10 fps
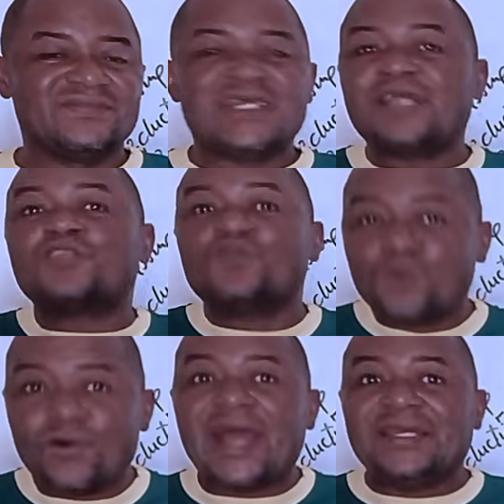There is
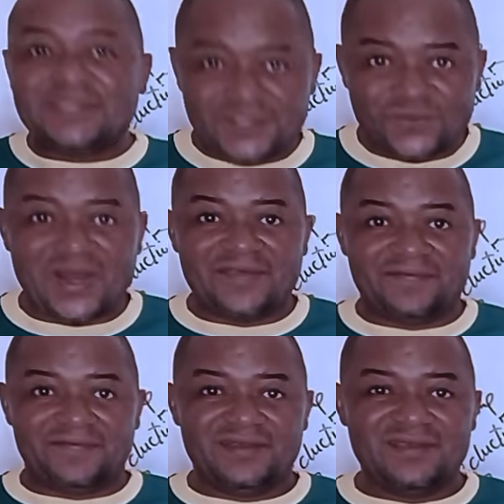no ideal
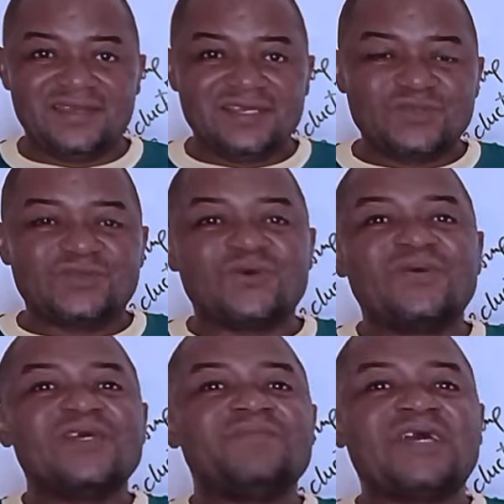wife. So,